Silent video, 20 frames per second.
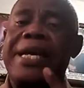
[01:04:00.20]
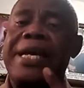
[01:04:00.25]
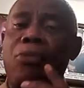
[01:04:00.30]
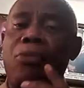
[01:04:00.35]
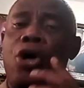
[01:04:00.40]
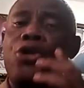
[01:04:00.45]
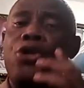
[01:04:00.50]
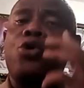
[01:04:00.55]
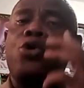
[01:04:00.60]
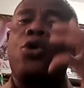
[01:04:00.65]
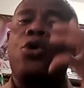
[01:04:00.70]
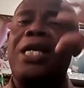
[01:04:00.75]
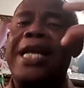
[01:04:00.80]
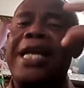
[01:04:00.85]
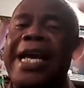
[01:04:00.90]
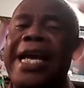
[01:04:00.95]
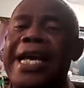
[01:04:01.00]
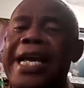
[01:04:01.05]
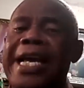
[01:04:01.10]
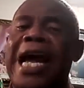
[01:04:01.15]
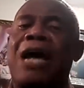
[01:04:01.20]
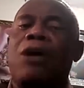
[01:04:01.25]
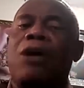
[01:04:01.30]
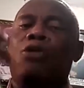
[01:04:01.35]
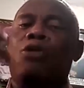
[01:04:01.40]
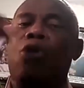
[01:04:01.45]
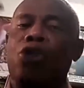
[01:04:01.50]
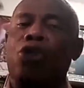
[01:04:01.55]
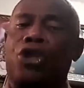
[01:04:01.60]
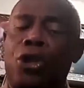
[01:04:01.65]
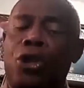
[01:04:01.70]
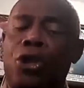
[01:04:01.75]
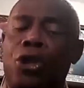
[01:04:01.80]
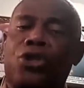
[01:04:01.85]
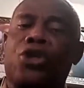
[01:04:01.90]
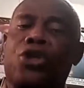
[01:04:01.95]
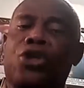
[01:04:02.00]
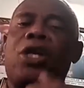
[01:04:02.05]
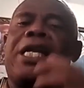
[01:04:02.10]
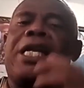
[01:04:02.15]
more you learn and continue
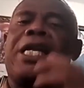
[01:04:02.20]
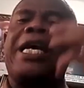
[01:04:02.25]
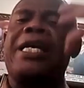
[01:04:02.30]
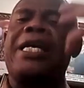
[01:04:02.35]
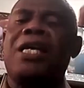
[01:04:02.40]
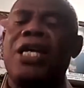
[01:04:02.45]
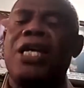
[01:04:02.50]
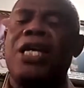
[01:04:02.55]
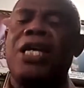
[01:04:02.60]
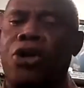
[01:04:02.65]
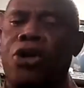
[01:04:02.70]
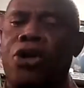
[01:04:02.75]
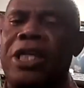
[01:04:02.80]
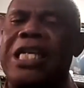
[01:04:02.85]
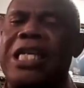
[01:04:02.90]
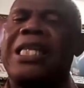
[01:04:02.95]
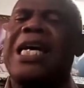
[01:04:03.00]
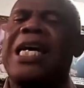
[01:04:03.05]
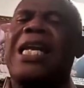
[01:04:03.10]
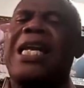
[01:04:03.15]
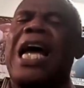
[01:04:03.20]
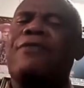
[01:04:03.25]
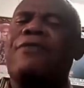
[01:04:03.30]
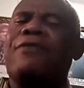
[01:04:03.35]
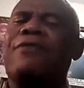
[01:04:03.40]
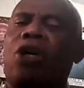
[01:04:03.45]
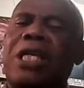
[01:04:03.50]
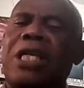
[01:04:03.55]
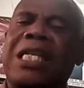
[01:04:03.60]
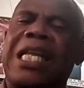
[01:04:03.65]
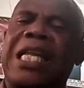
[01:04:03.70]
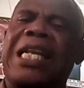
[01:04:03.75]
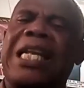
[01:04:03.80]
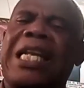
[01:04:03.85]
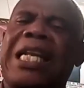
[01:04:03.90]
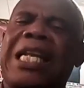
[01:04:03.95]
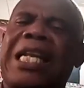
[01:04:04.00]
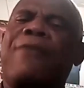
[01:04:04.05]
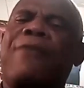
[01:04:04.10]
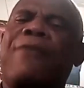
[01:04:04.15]
to learn, study the life, study the
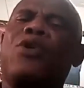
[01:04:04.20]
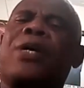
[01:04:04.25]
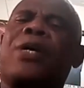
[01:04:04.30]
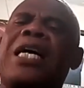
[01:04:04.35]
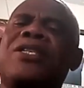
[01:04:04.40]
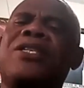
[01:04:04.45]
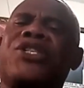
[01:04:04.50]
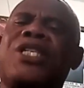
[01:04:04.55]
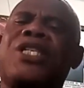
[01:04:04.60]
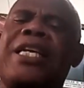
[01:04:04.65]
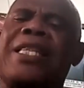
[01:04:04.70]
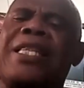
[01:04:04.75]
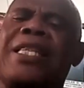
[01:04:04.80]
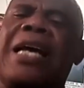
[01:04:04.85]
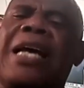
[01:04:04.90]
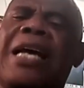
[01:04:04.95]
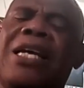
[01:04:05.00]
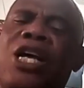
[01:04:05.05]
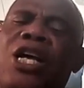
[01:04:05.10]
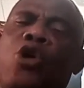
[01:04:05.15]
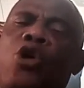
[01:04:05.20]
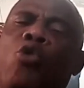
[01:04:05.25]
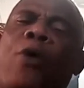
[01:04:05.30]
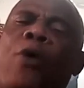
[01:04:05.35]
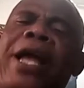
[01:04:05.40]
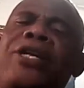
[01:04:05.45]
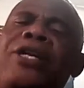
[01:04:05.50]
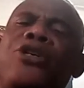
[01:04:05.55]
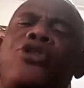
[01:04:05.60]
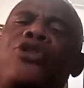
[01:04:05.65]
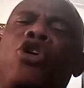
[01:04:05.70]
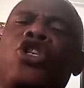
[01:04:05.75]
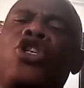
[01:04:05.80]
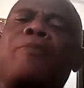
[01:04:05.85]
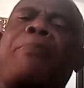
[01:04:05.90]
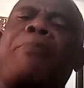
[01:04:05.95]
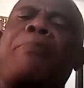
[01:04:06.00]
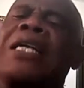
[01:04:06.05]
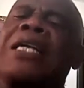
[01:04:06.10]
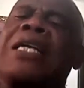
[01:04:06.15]
life, you can see that when those
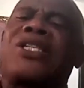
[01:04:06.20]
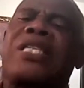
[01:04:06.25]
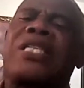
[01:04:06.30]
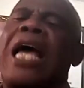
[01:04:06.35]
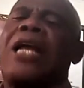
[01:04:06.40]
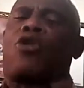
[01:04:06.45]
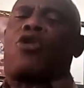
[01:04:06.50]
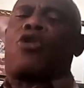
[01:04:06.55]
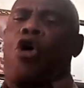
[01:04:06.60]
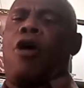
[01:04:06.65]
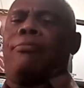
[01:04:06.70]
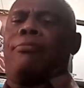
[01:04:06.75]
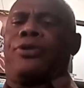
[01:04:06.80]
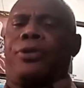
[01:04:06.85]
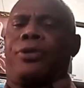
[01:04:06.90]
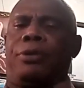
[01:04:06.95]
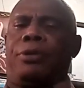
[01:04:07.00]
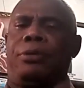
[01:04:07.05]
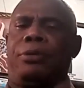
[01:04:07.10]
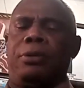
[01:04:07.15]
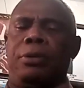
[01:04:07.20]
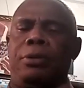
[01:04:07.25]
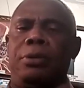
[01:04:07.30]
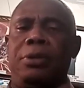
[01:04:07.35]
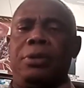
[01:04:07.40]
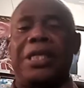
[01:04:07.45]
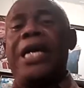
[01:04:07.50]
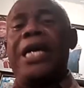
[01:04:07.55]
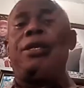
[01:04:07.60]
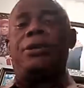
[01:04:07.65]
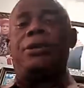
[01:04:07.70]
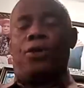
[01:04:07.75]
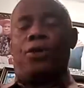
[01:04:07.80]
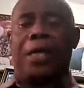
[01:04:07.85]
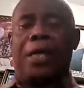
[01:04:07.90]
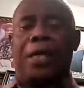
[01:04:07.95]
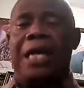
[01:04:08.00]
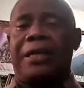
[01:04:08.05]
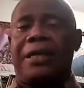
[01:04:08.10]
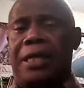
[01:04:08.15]
bad side comes, then you
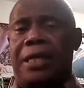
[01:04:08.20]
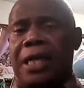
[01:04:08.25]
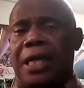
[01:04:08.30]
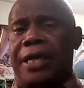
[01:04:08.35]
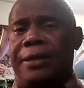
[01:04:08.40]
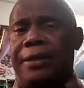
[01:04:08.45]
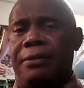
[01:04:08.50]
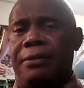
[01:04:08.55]
can clear.